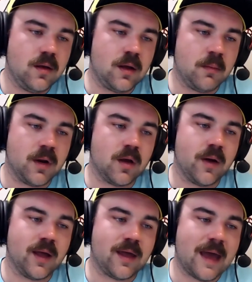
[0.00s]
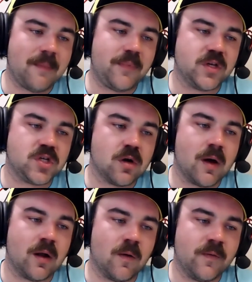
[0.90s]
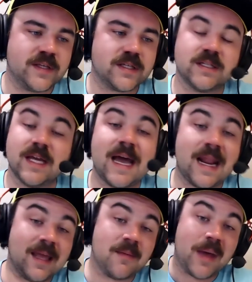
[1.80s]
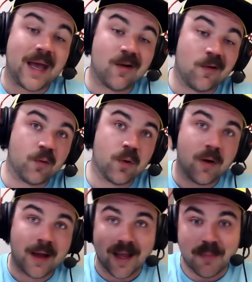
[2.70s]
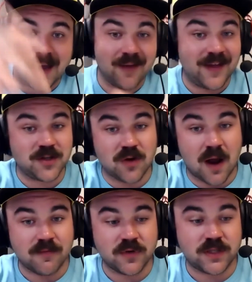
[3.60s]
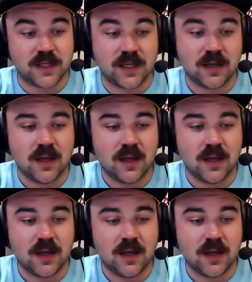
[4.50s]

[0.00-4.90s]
And I'm going to go ahead and cap the show out on this because I got to get back on the road. I got to get back in that driver's seat.